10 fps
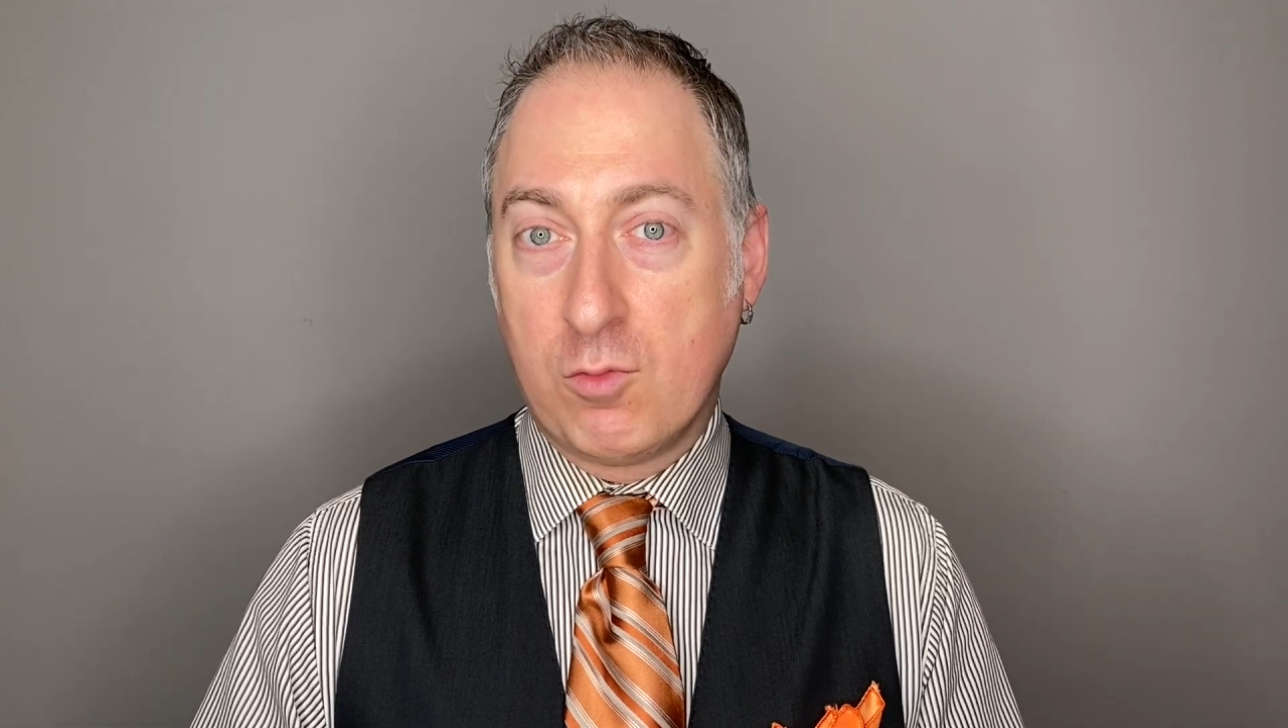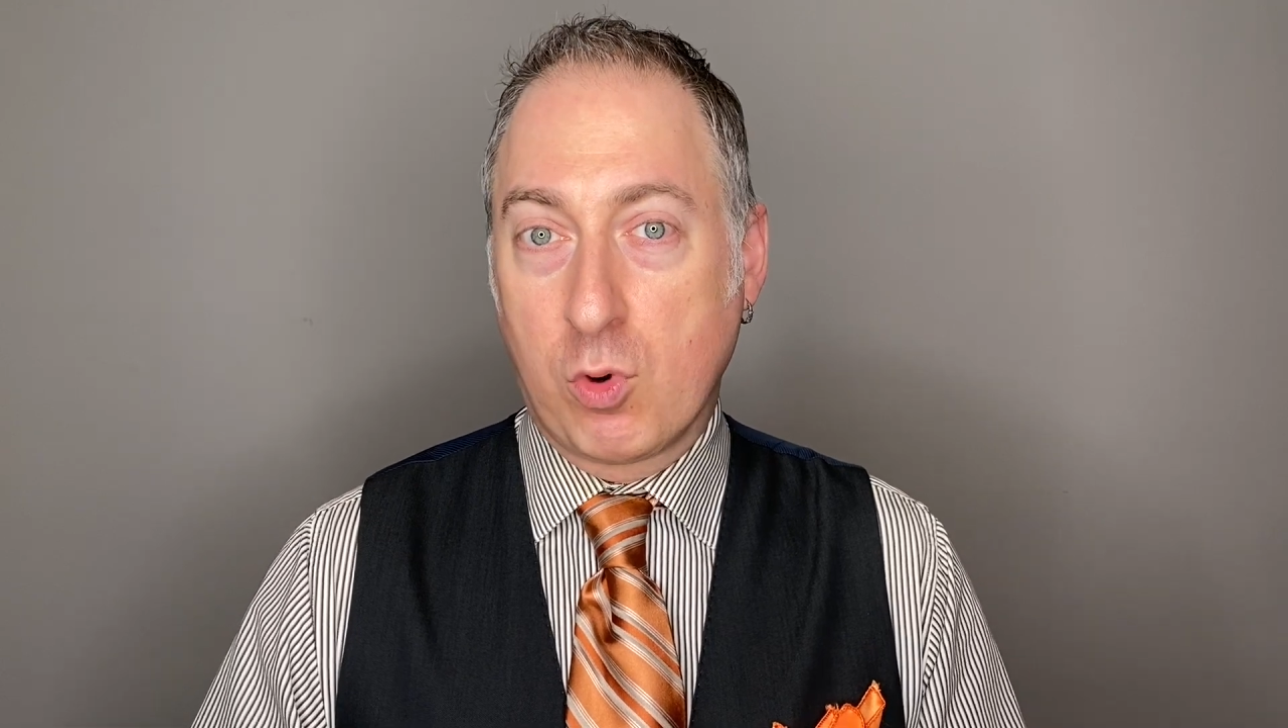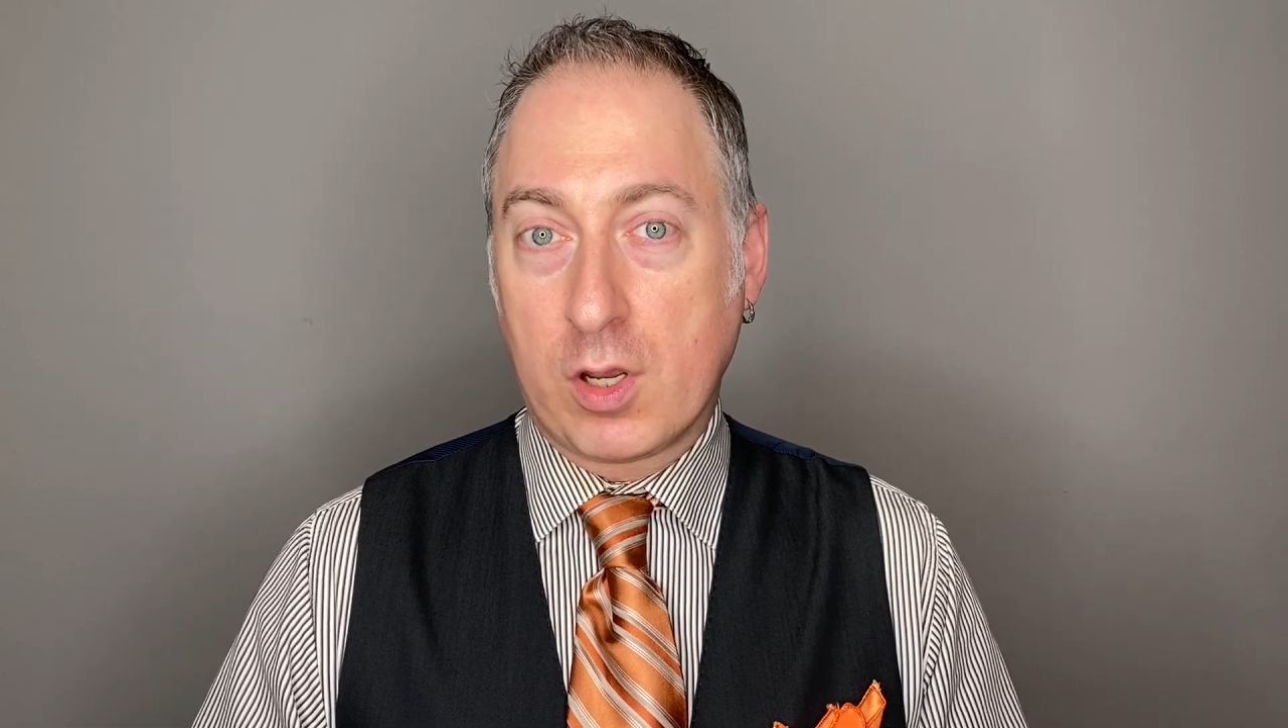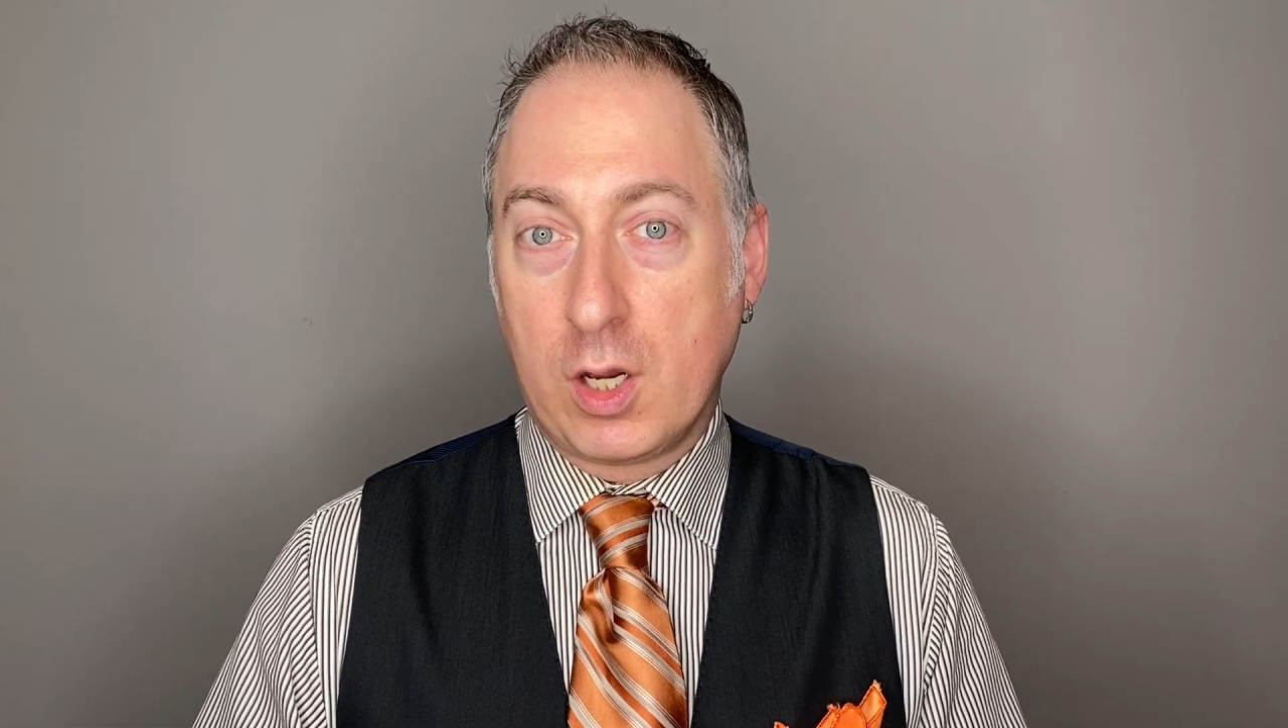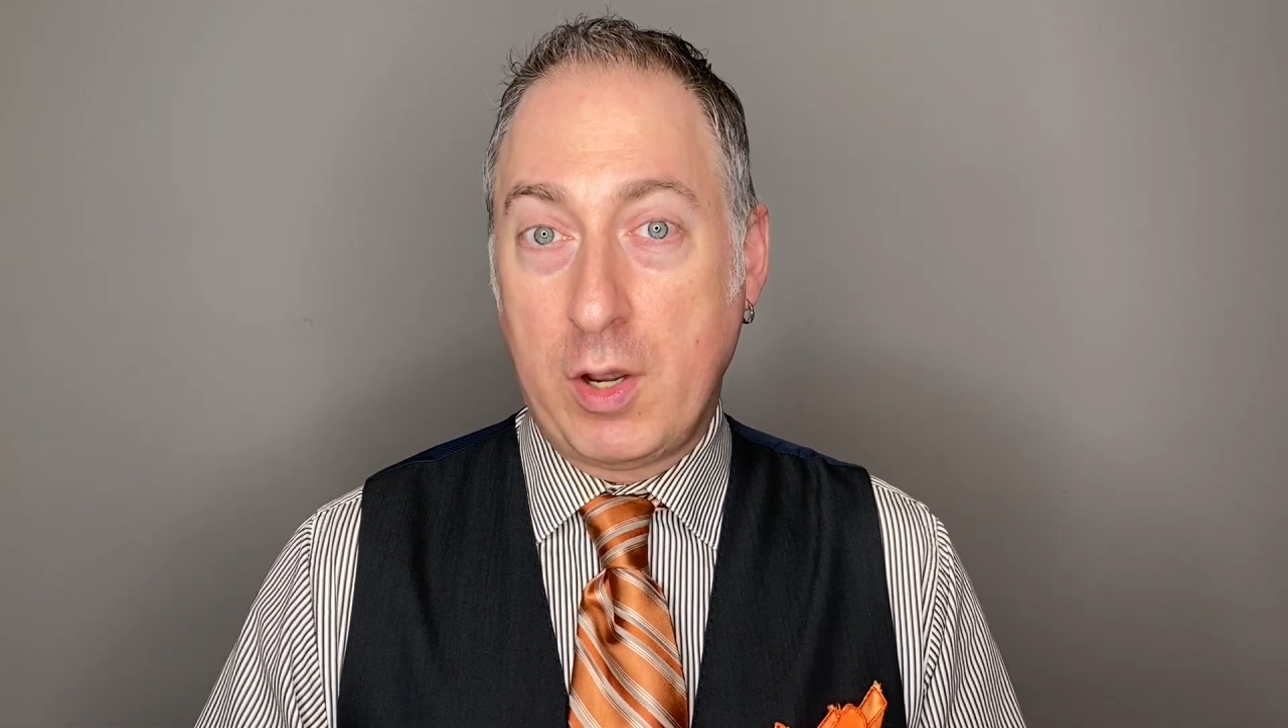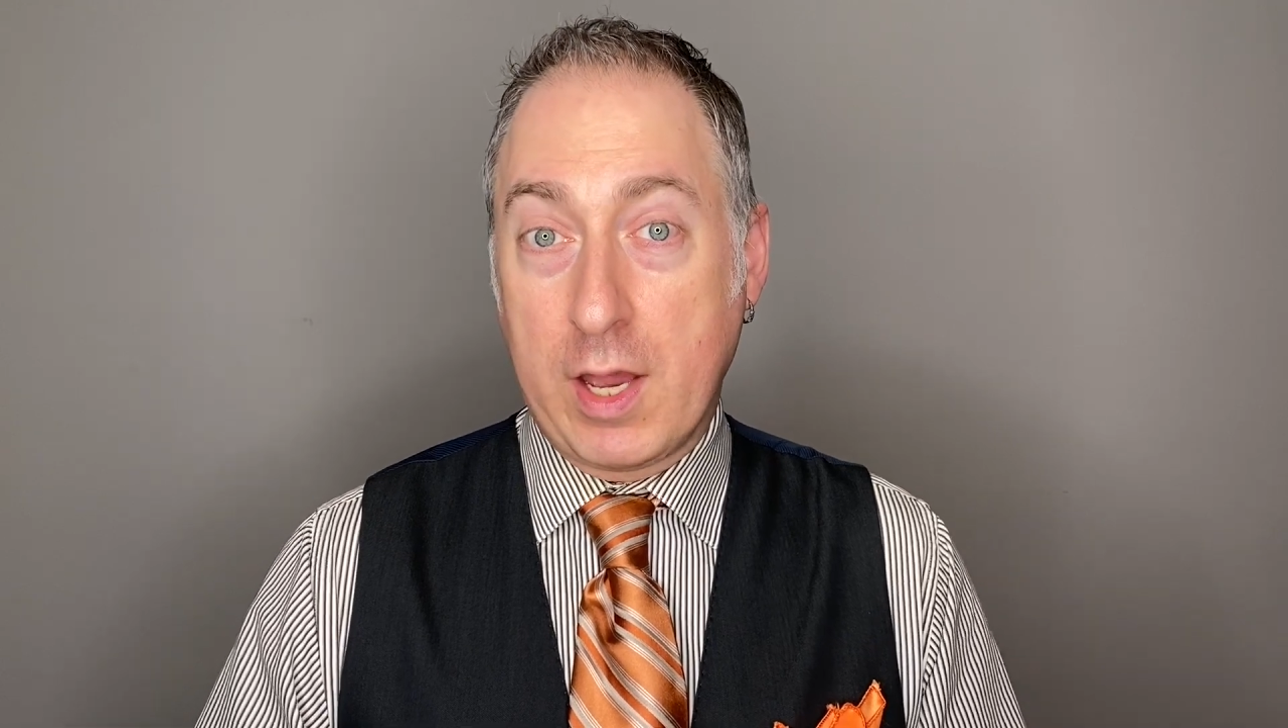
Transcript: to work out